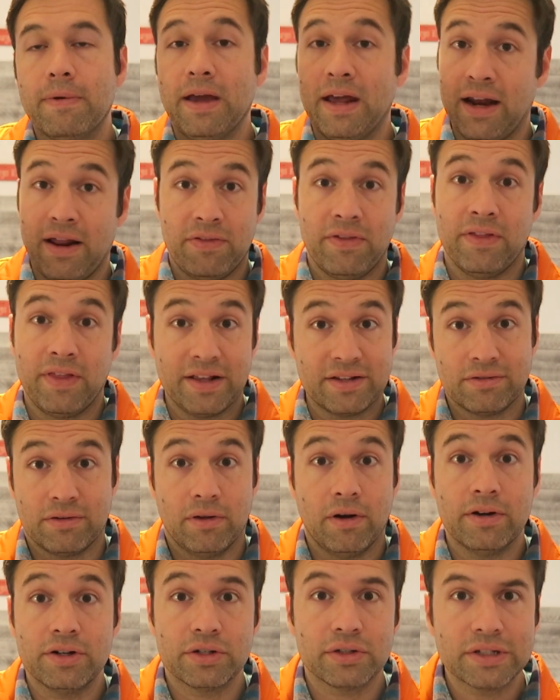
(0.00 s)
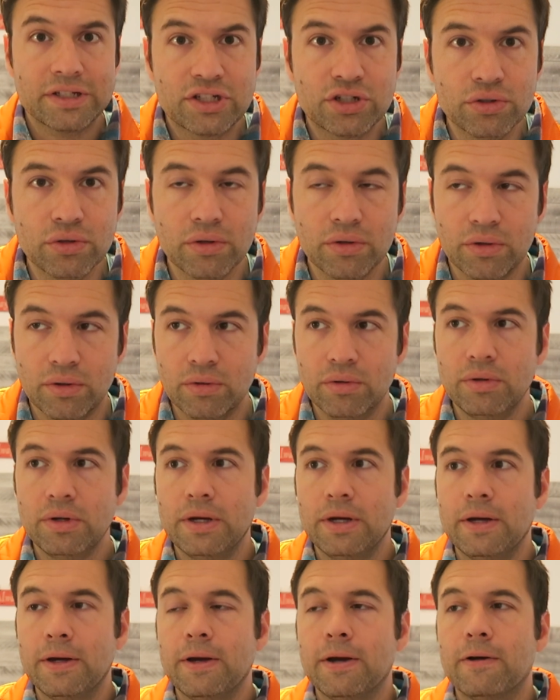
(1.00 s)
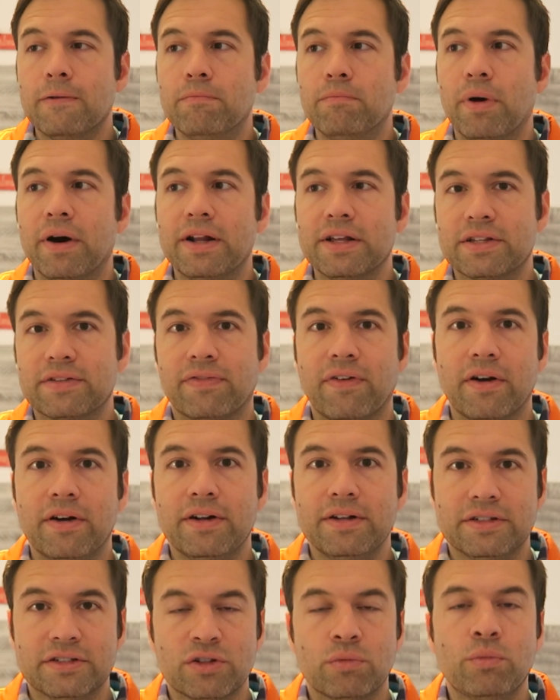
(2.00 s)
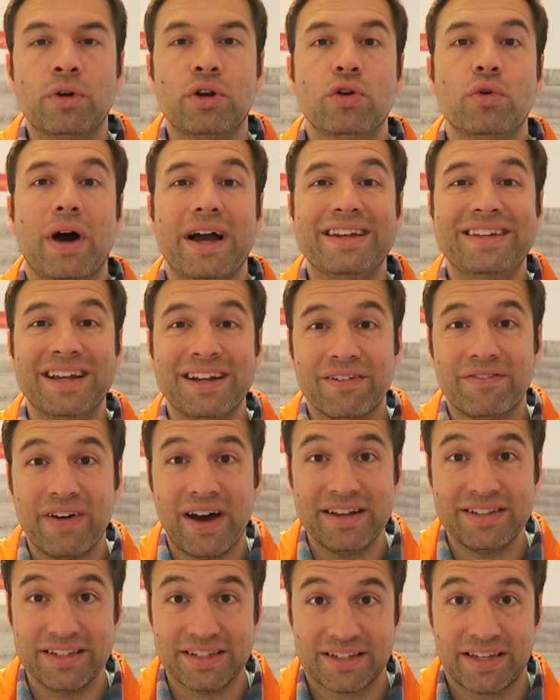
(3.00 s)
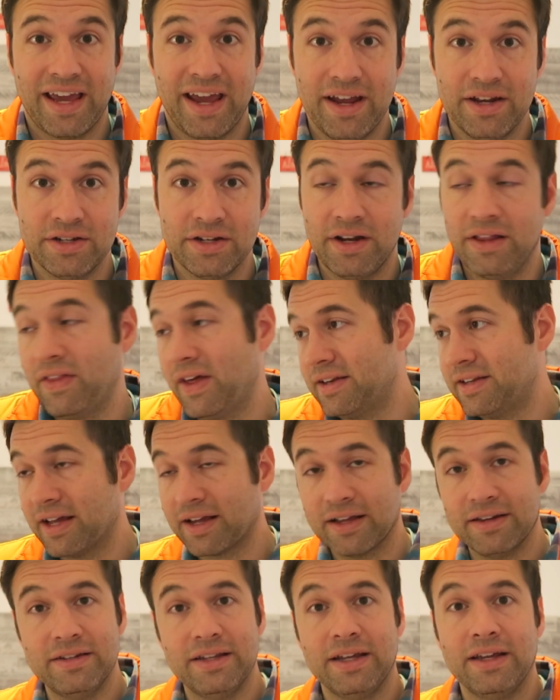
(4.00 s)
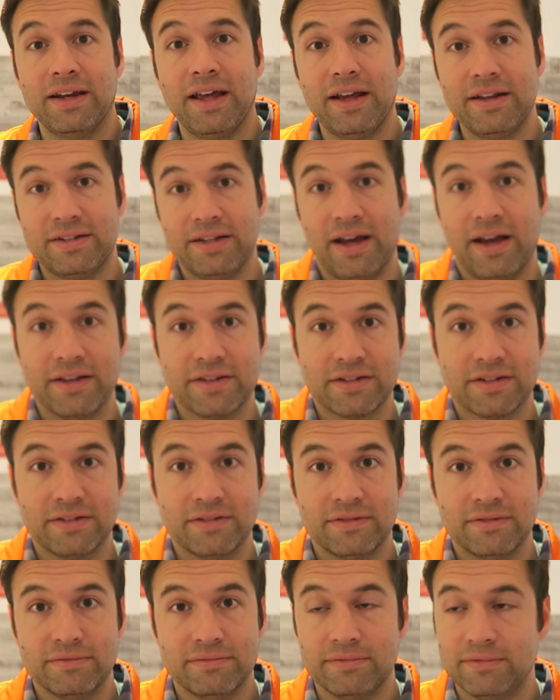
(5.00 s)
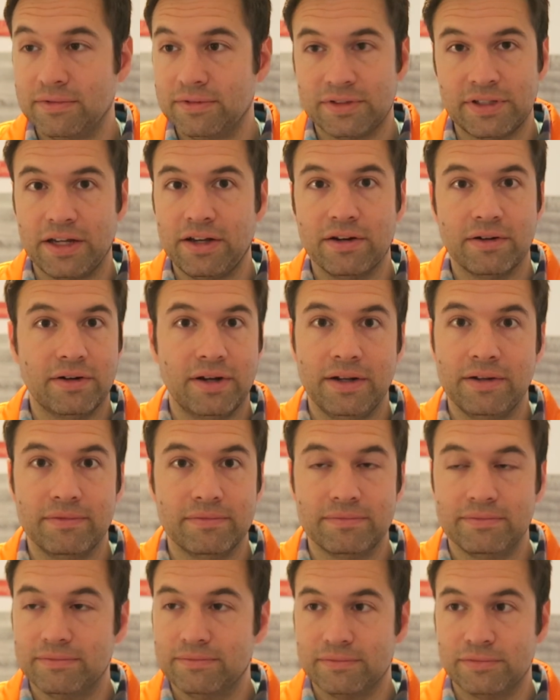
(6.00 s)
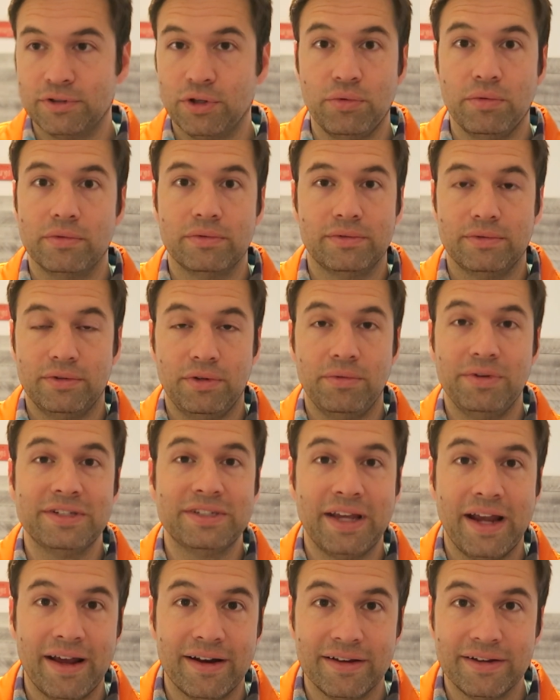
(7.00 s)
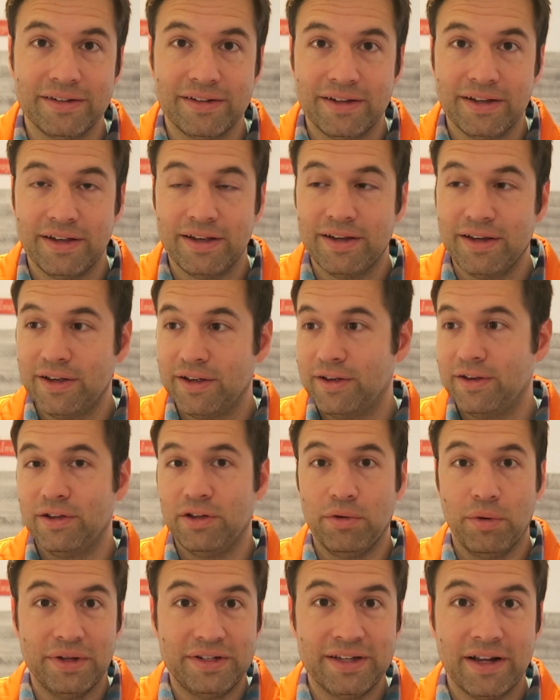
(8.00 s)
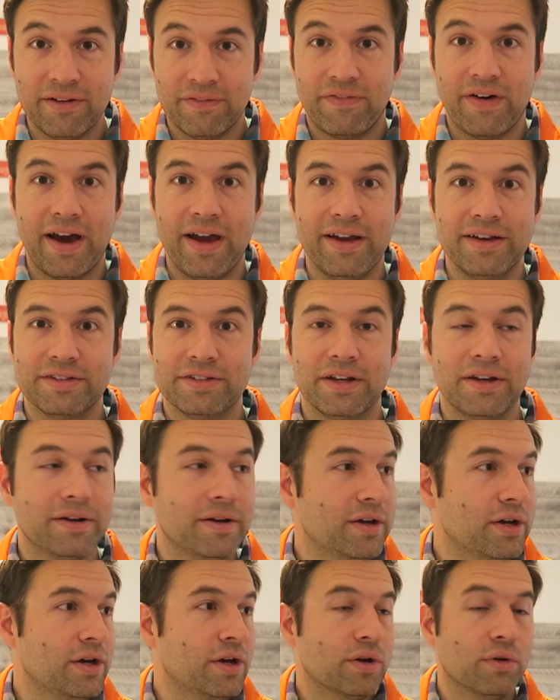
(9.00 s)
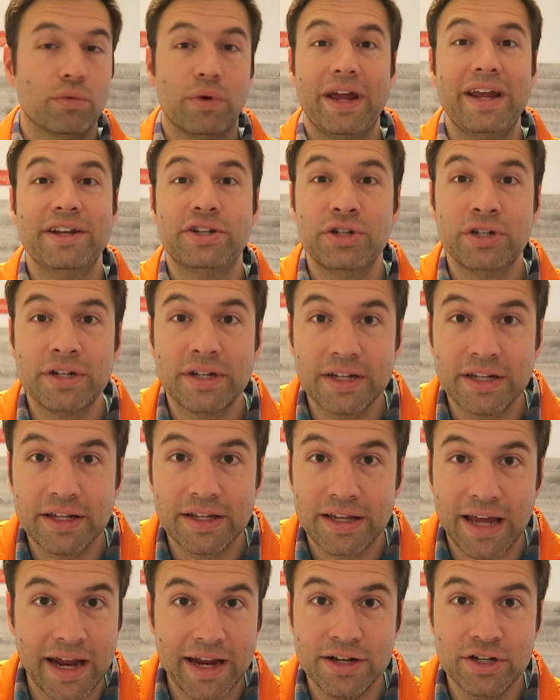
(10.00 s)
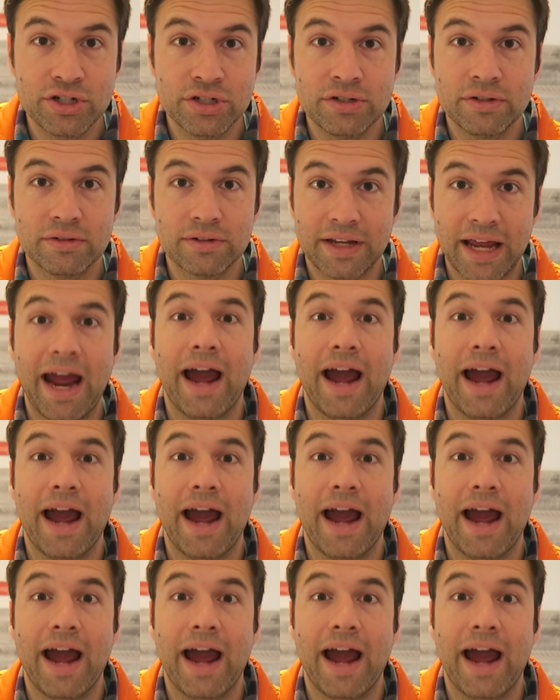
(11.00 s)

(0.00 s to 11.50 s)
And I think that's largely true. But as far as someone who identifies as Cajun and they take a DNA test, say you're in Louisiana, you identify as a raging Cajun